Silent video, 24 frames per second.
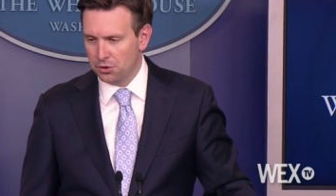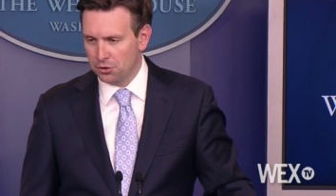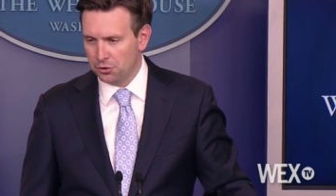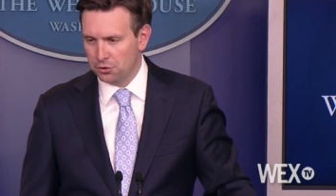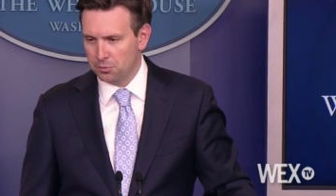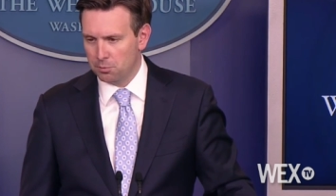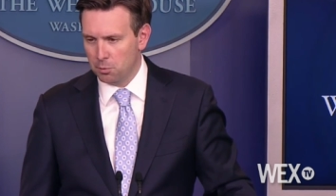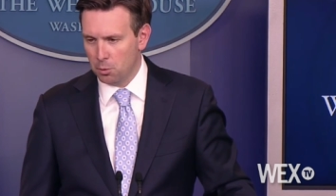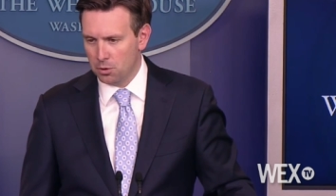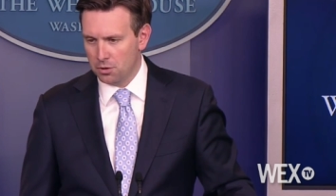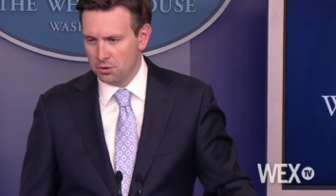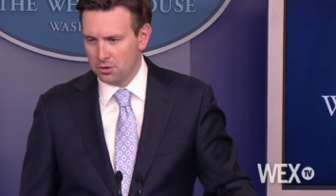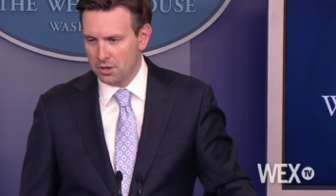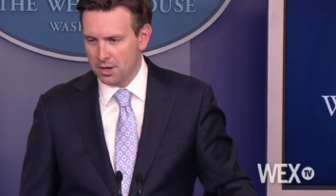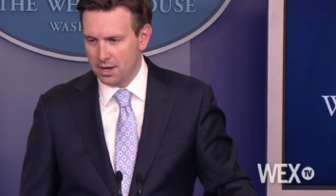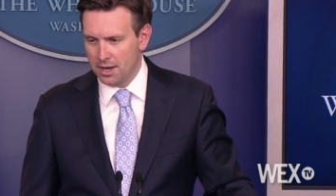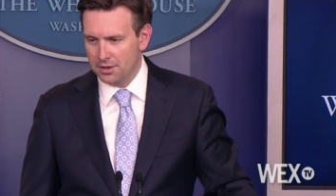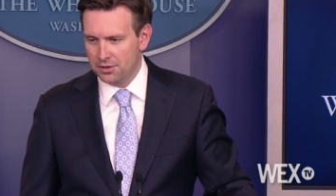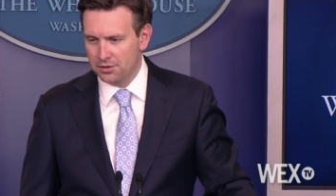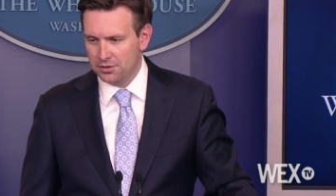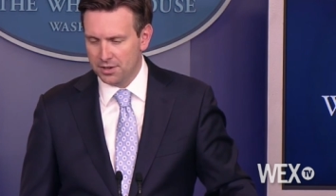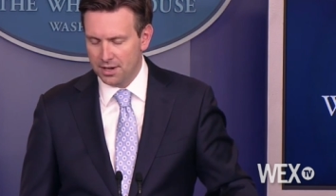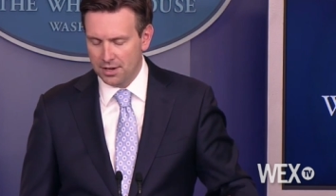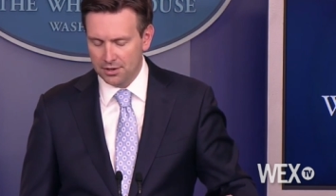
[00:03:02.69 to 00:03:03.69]
the support of the
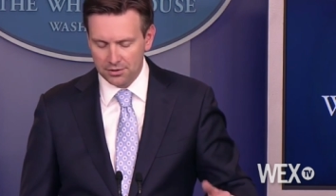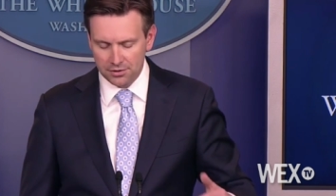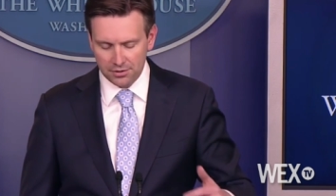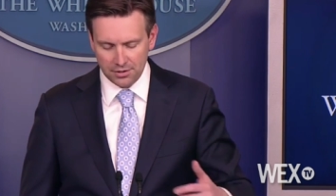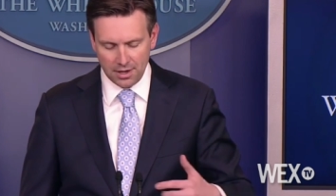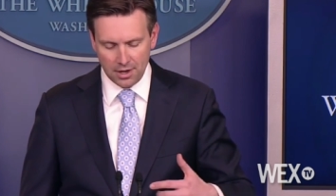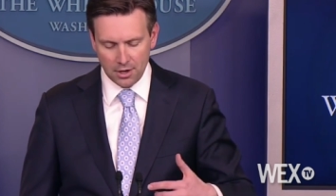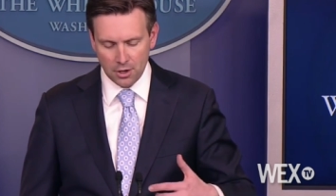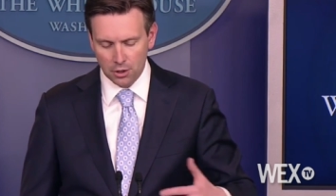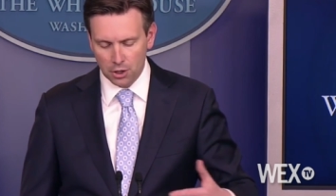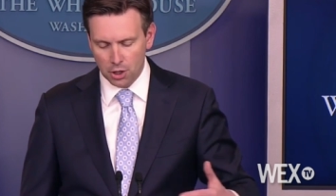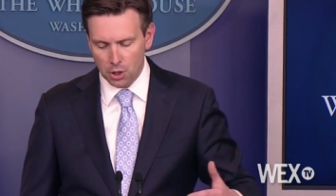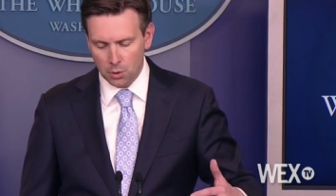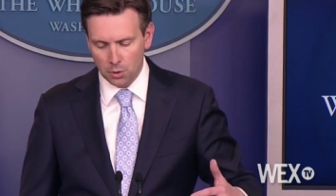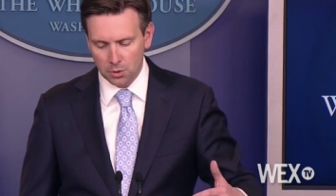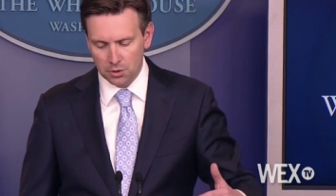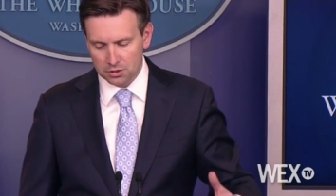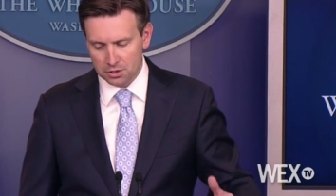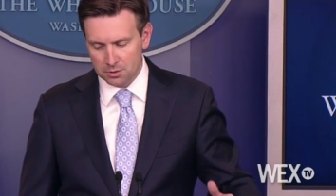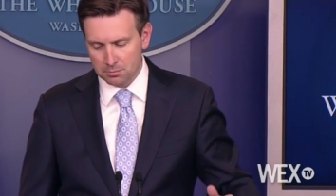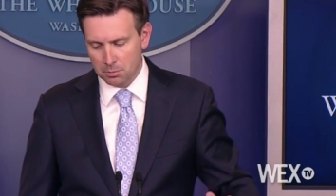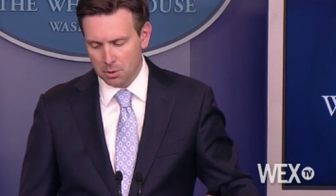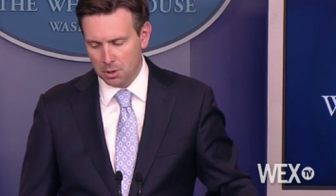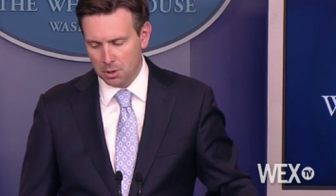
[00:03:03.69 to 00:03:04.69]
United States and our coalition